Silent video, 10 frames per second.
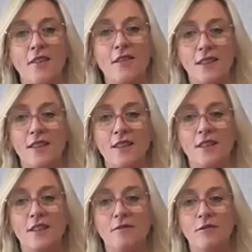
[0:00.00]
this
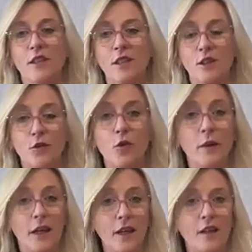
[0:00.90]
is for
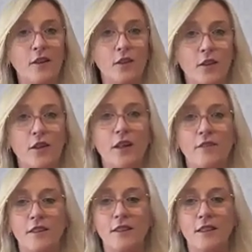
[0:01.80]
me,
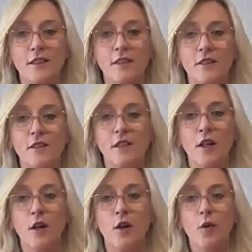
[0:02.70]
and this is
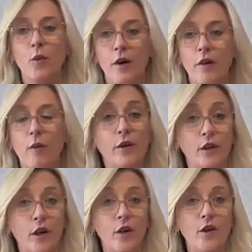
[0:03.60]
where I want
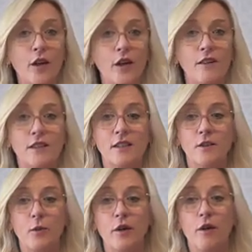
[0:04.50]
to go, and this
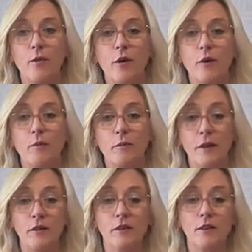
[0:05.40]
is where I want to
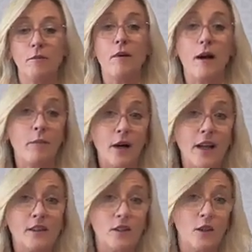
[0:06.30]
build my
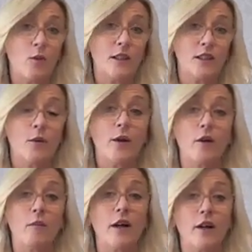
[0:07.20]
brand. So once I
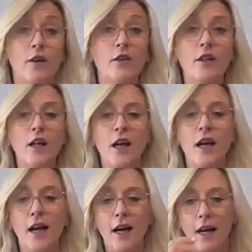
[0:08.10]
went on my own,
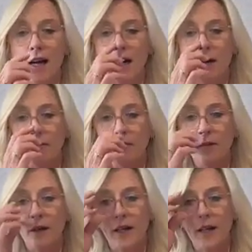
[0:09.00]

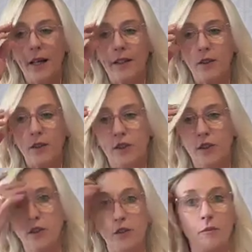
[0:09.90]
and I could
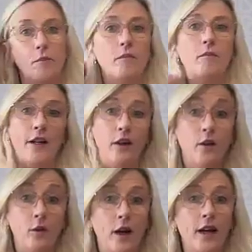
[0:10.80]
do it my
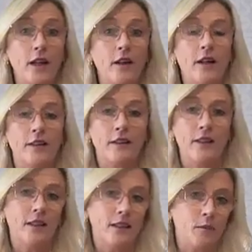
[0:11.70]
own way under
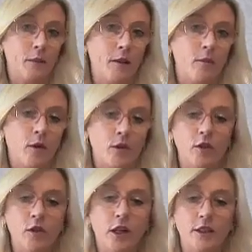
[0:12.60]
the XP
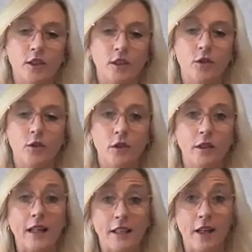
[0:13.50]
model, I just thought
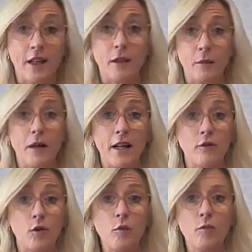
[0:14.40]
that gave me the
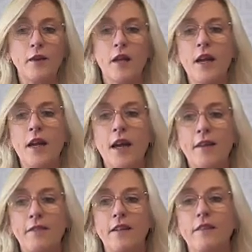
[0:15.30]
platform.
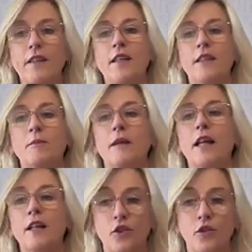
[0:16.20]
And then the XP
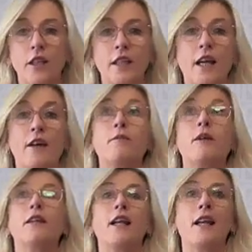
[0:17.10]
Luxury gave
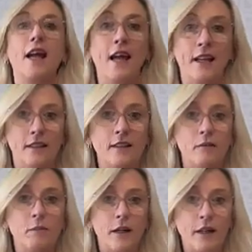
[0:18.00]
me that added
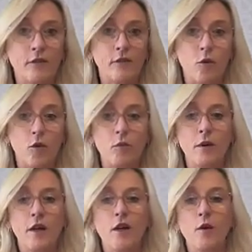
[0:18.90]

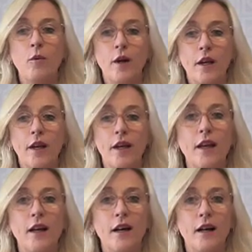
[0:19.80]
platform
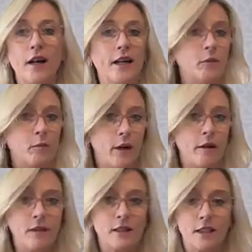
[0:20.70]
where I could
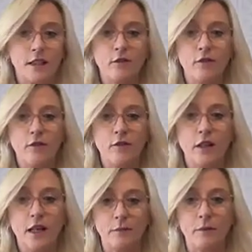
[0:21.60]
brand myself
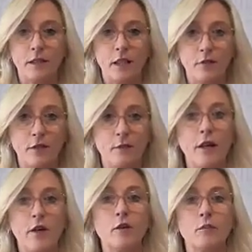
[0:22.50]
as
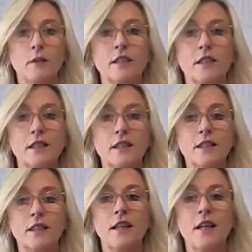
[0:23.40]
my own
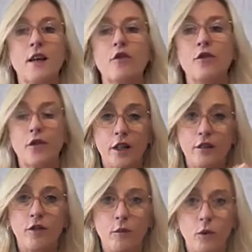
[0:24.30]
business,
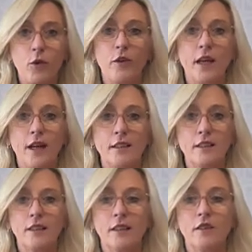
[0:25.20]
free from all
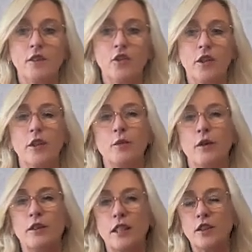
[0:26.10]
that constraint.
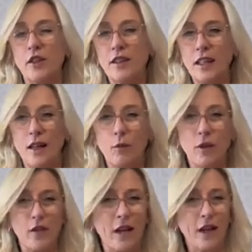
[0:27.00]
Whereas I don't think I
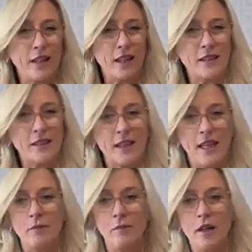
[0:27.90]
would have had that
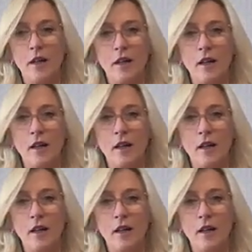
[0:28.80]
same